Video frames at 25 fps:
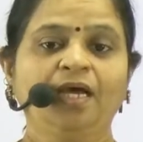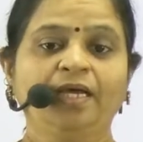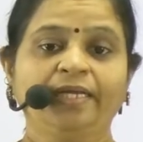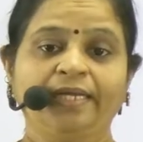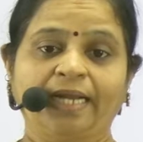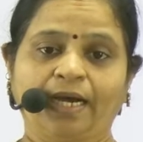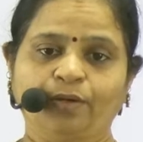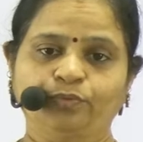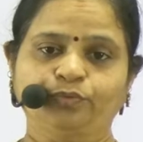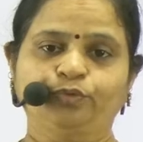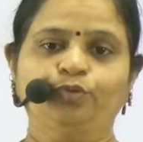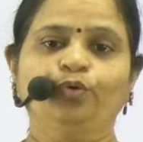
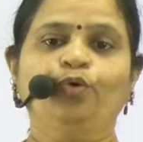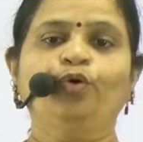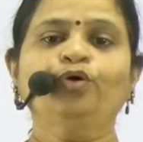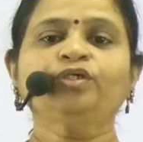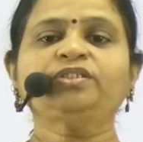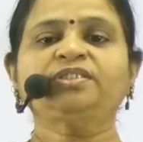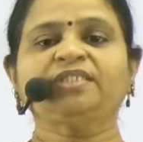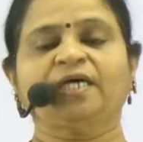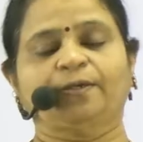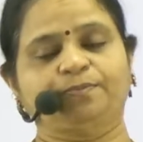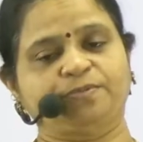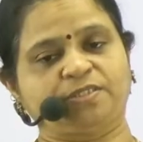Now
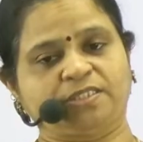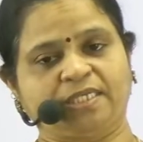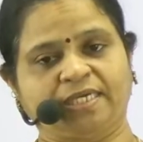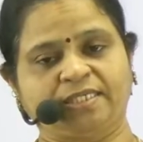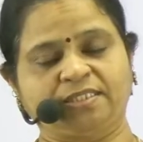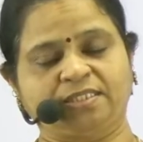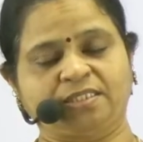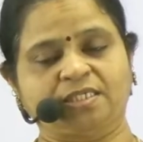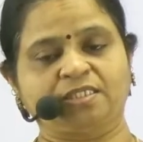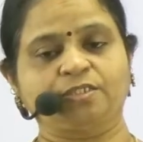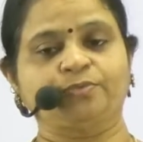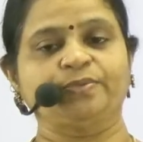those
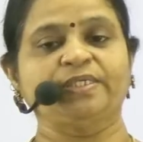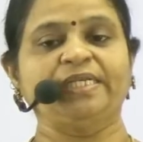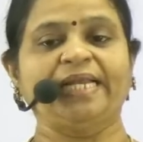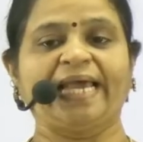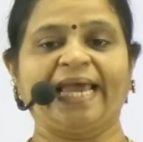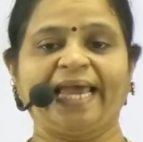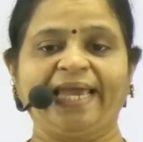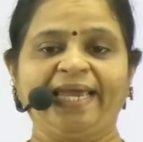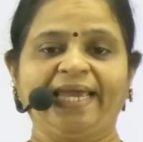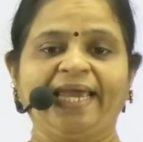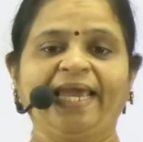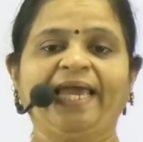substances will
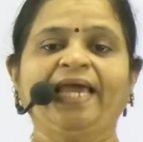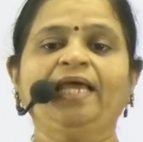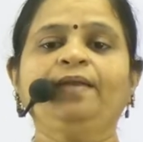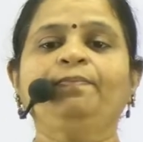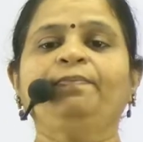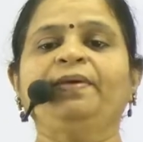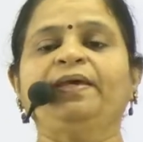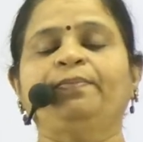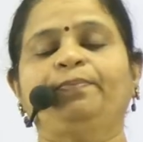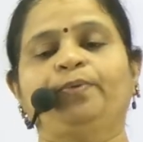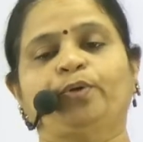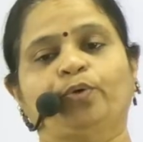again
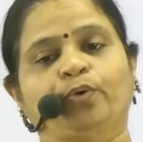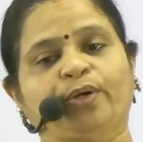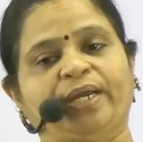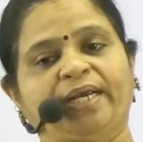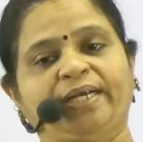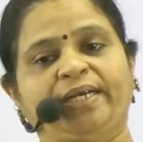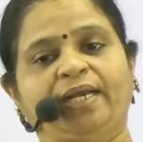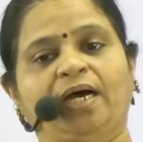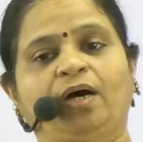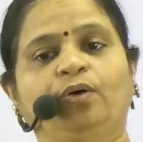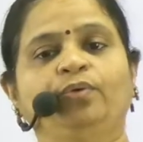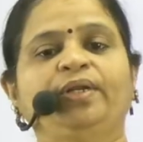be
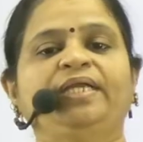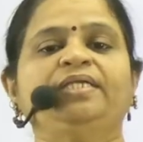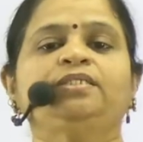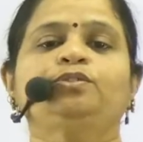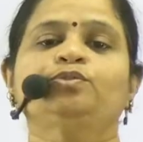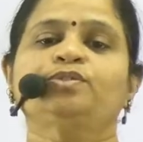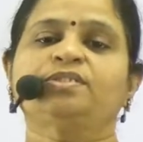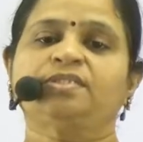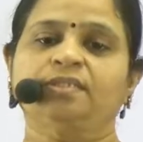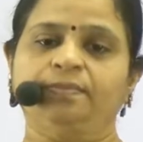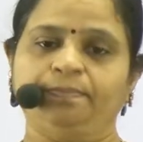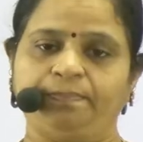broken down
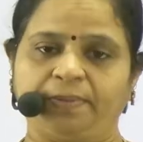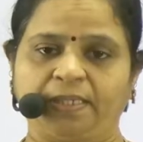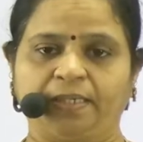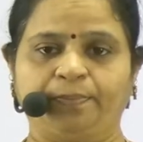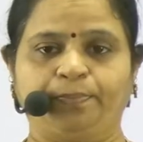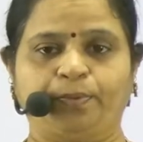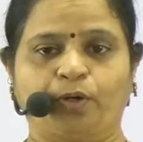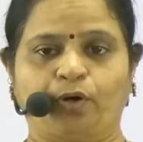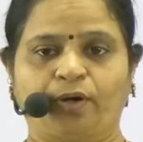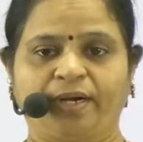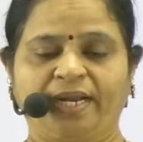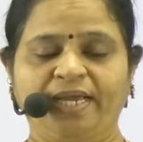into simpler
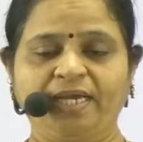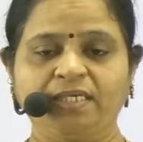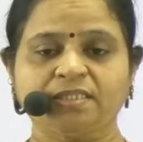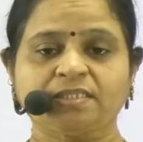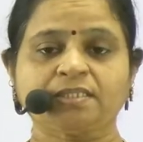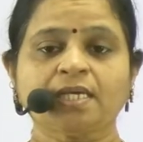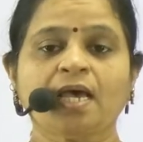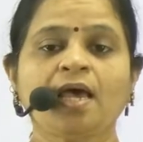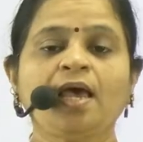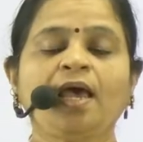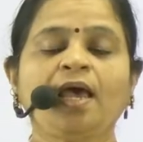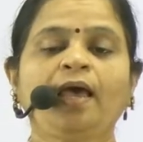
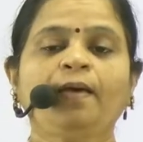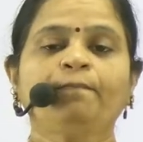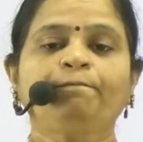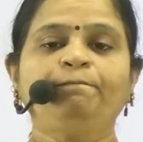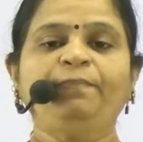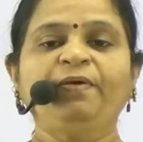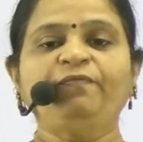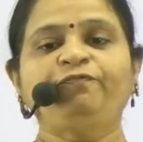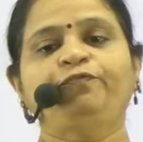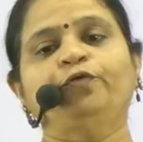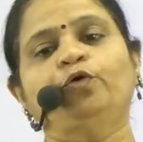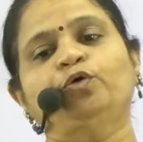products
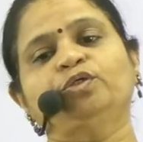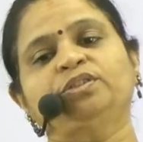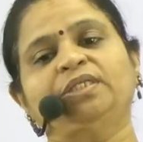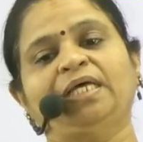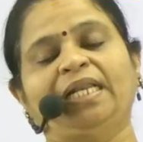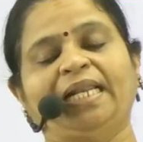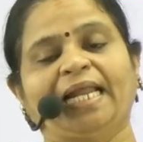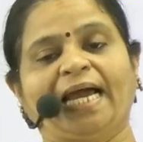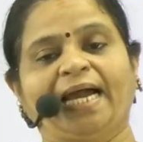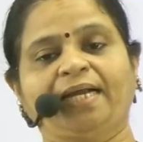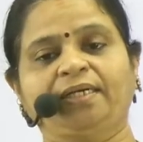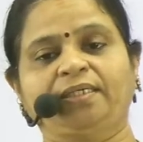before the
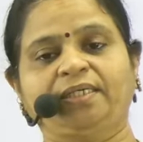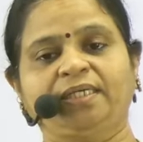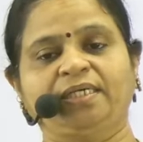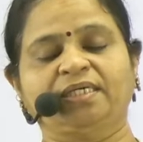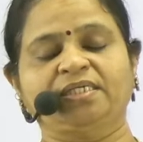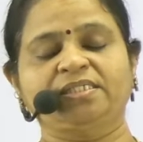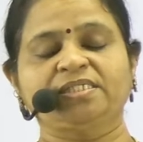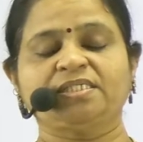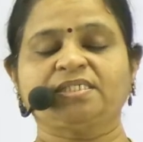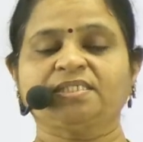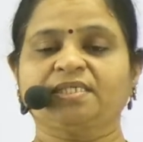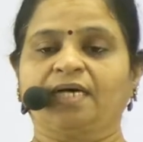
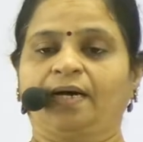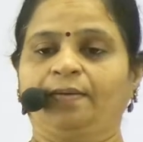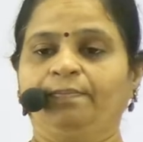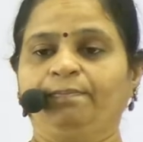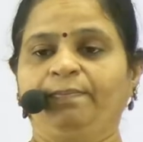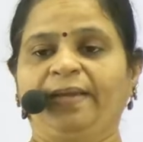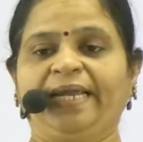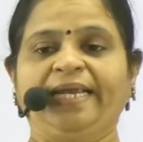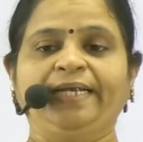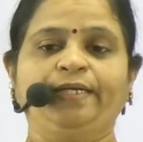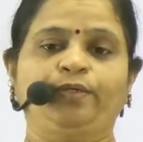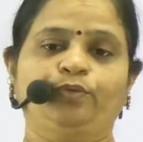lacteals
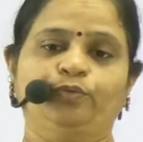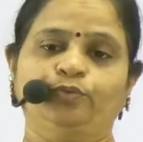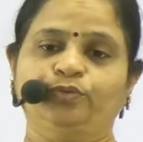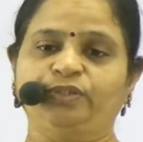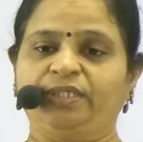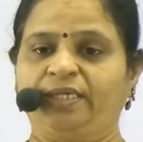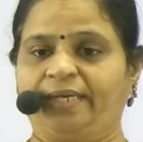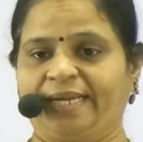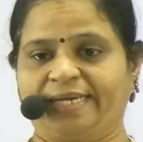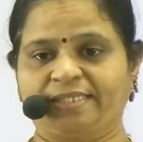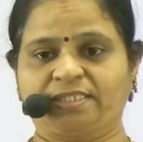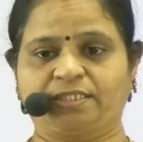come into
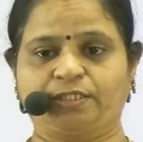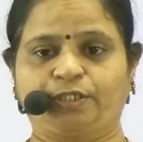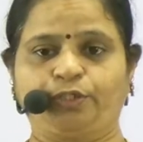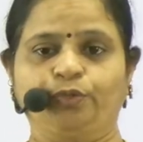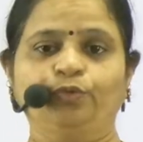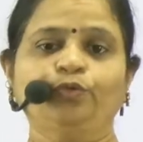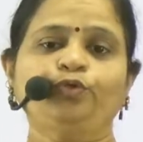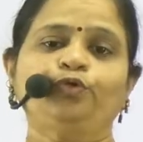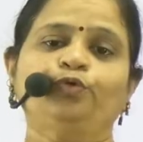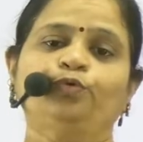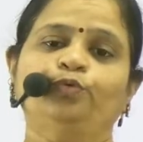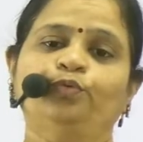the
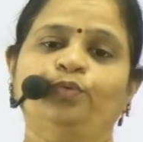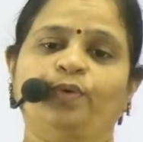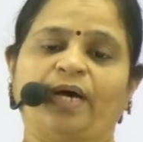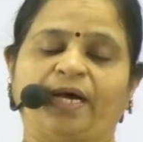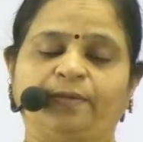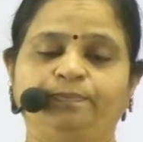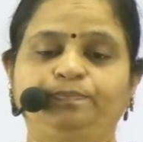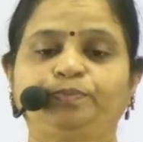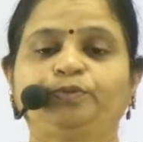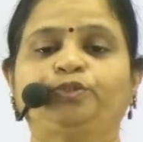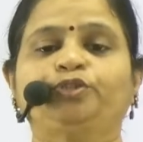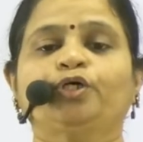rescue to
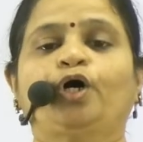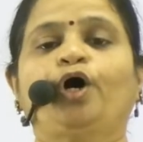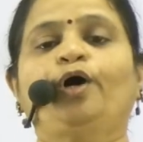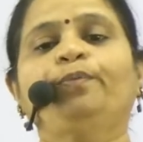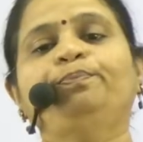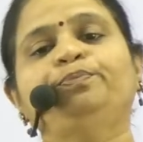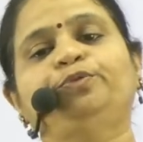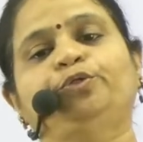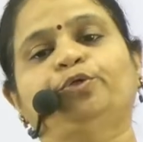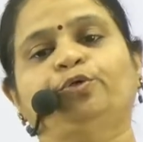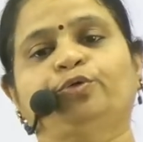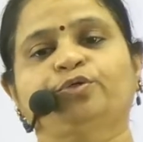
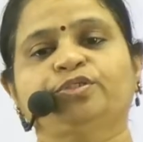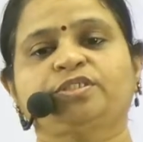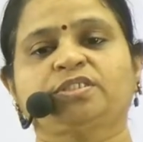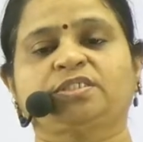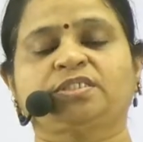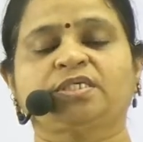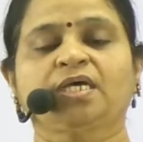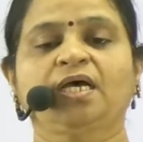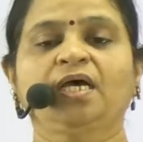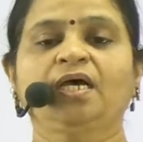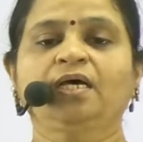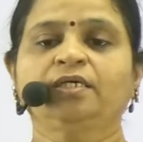absorb
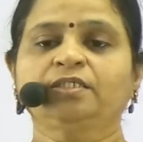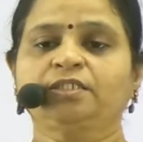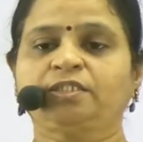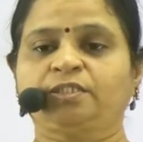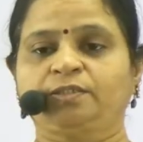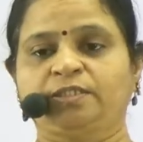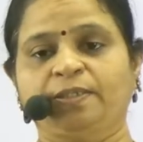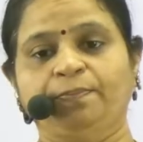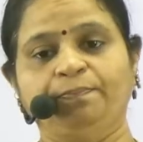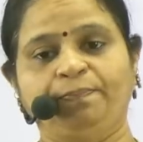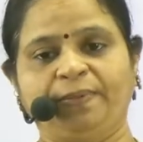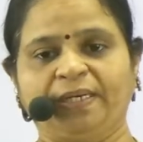those
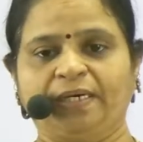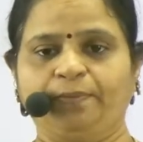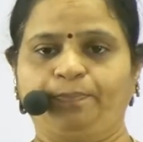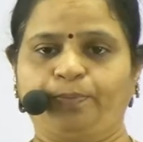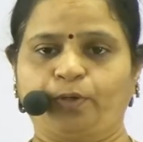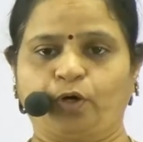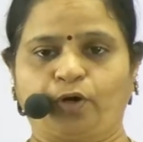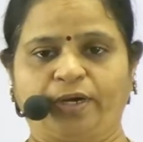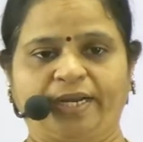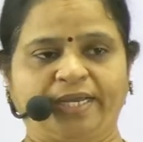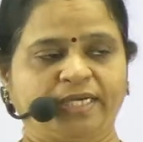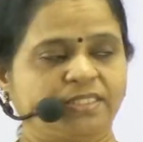simpler
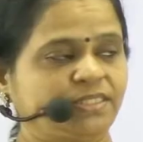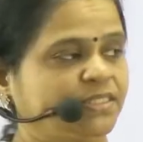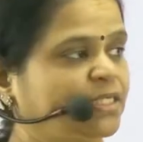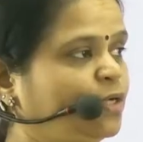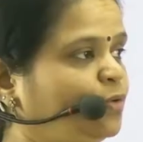products.